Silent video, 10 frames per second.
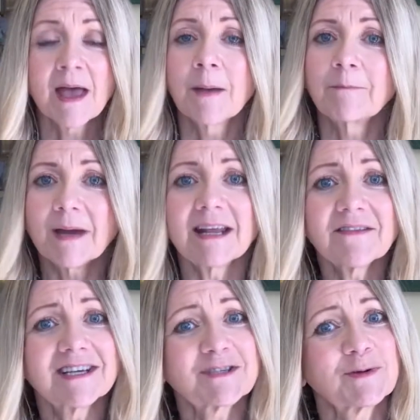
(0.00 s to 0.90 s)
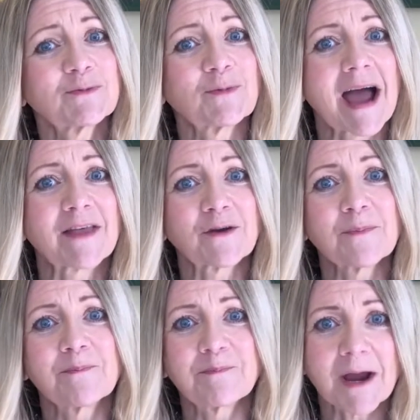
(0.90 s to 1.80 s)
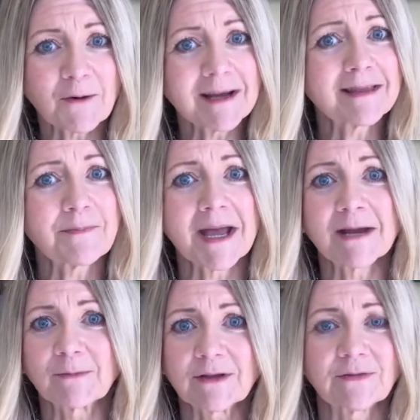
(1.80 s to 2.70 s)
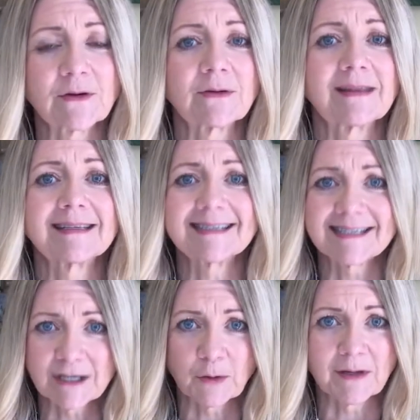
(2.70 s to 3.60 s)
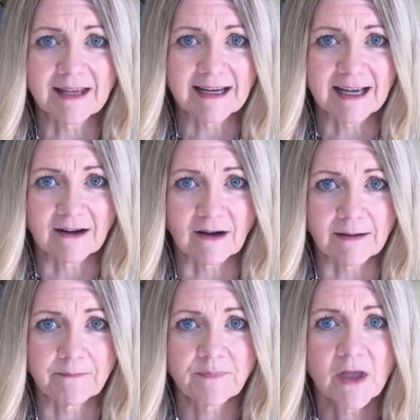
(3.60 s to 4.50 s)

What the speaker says: Many of us would rather bury the pain with food than deal with it head on.